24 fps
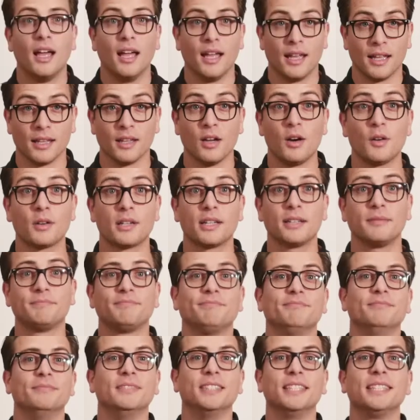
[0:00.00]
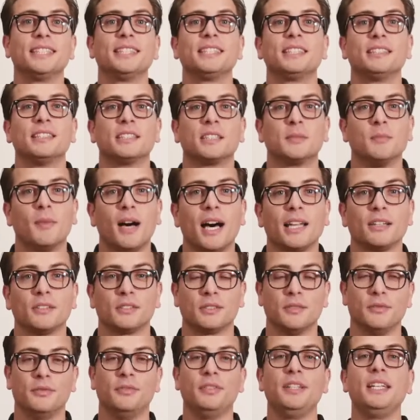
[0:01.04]
Hello there, this is the
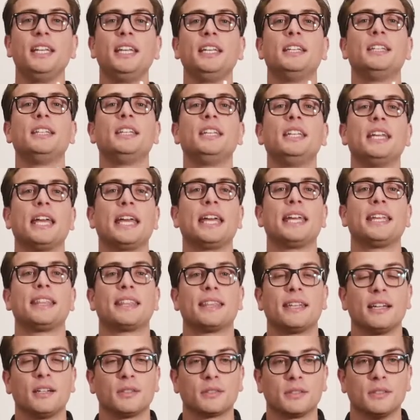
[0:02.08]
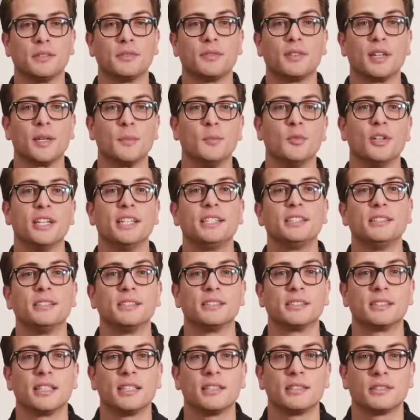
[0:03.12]
Smanos V D eight thousand
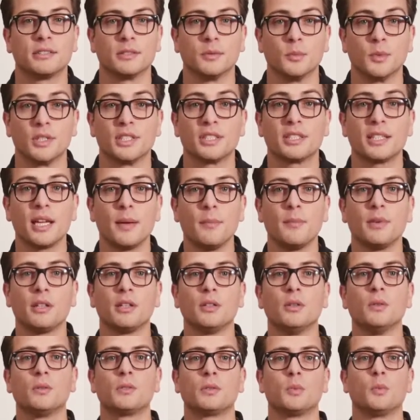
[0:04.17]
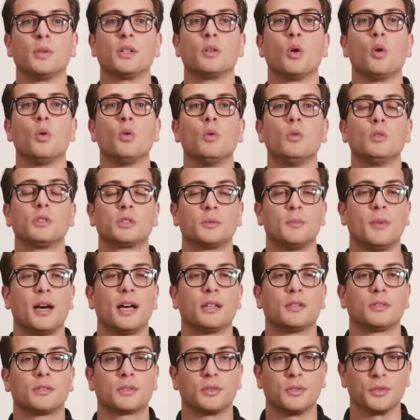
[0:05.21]
vibration sensor, which can be used with all
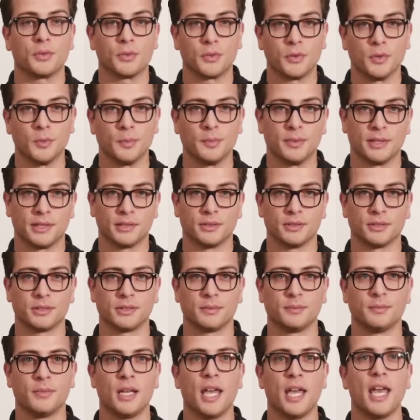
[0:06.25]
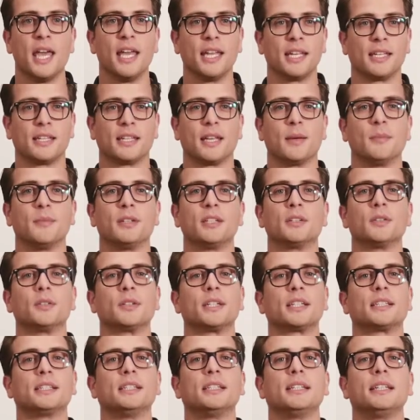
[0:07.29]
Smanos control panels. It can be
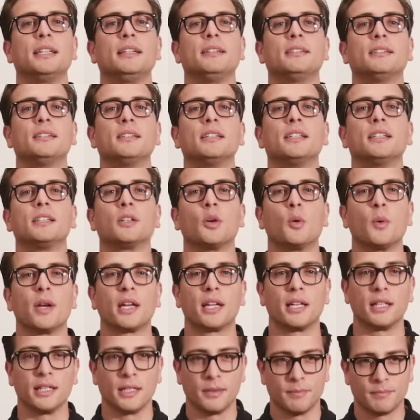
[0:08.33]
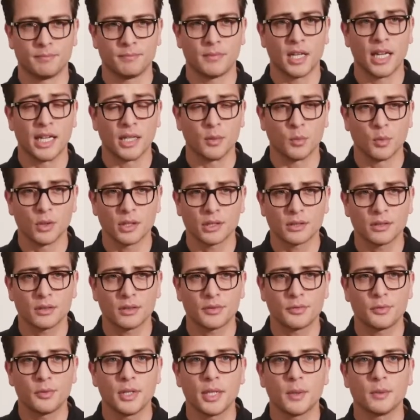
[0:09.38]
connected easily and quickly. It works on
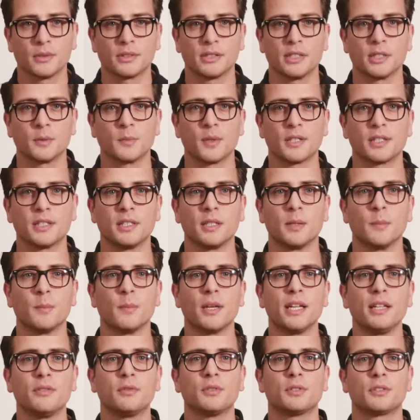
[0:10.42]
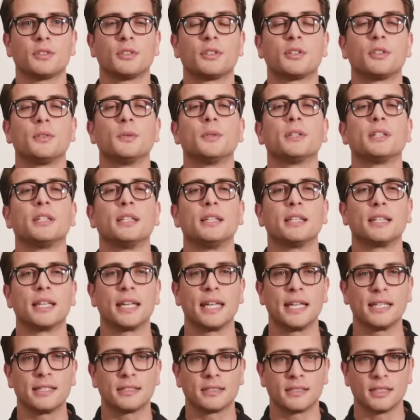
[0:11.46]
a frequency specially made for security at
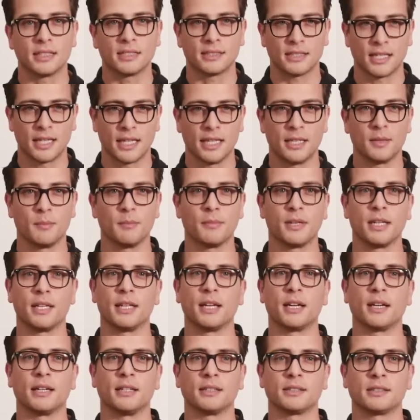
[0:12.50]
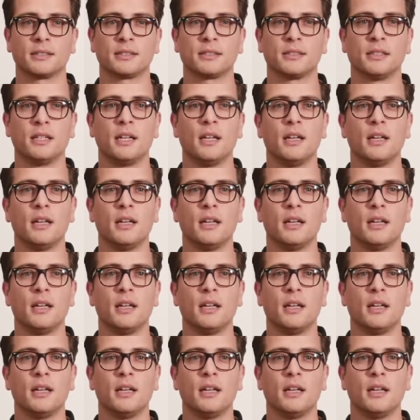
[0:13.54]
eight sixty-eight megahertz.